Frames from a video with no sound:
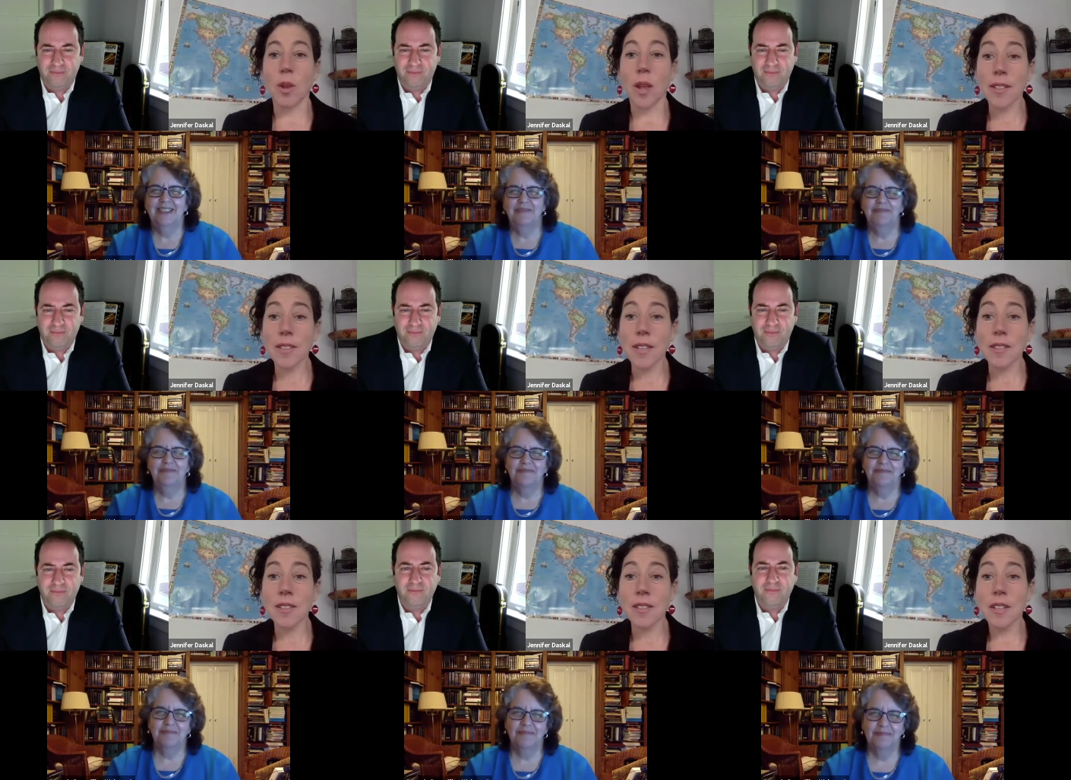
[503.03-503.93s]

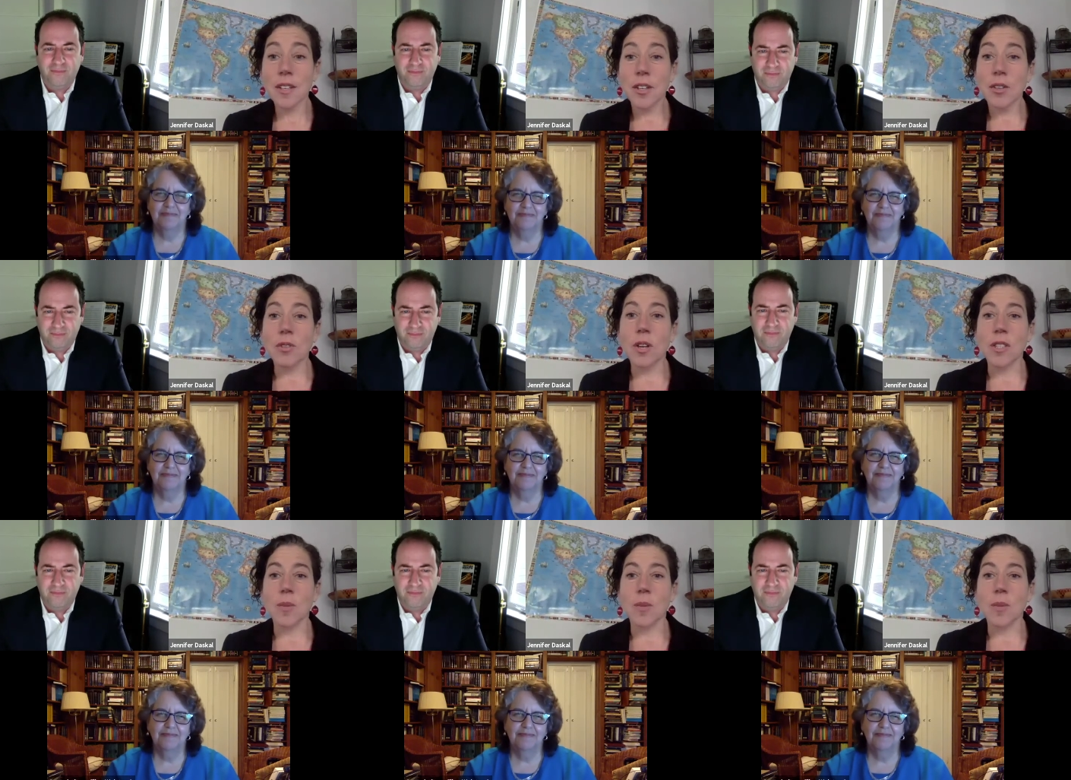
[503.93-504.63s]
Speaker 1: access. You've talked